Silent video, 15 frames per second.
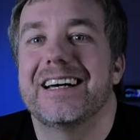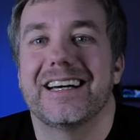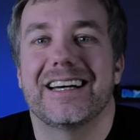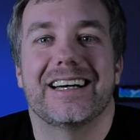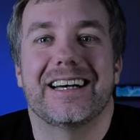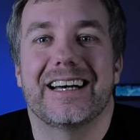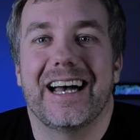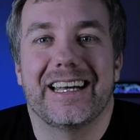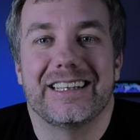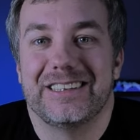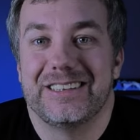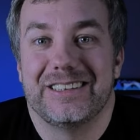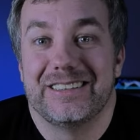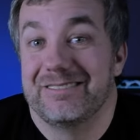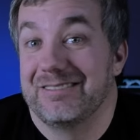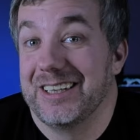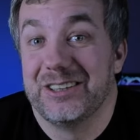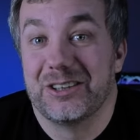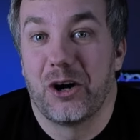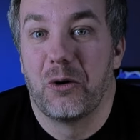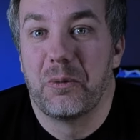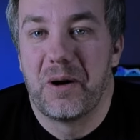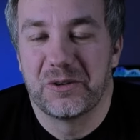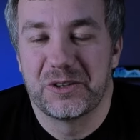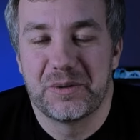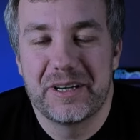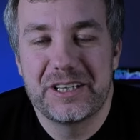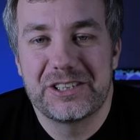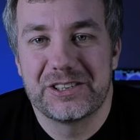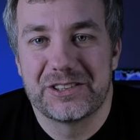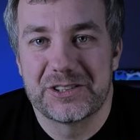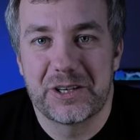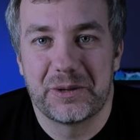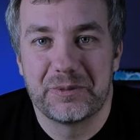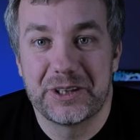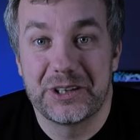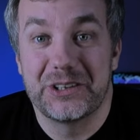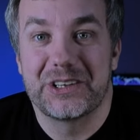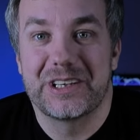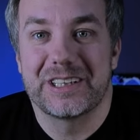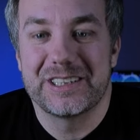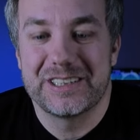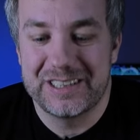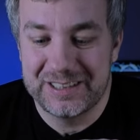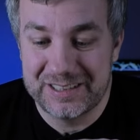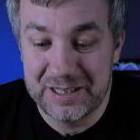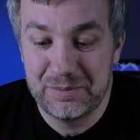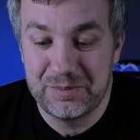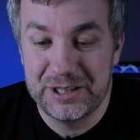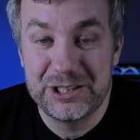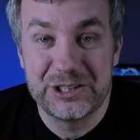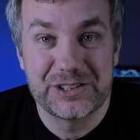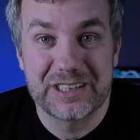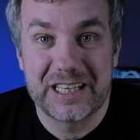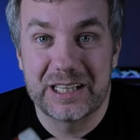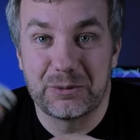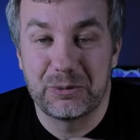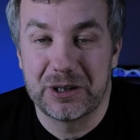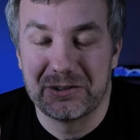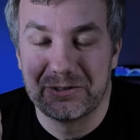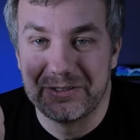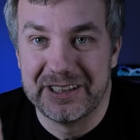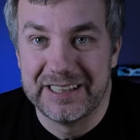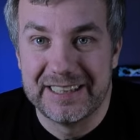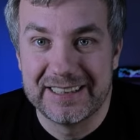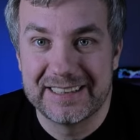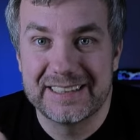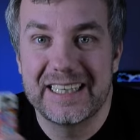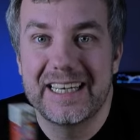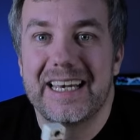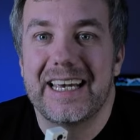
and in your home automation or something, you can simply just get one of these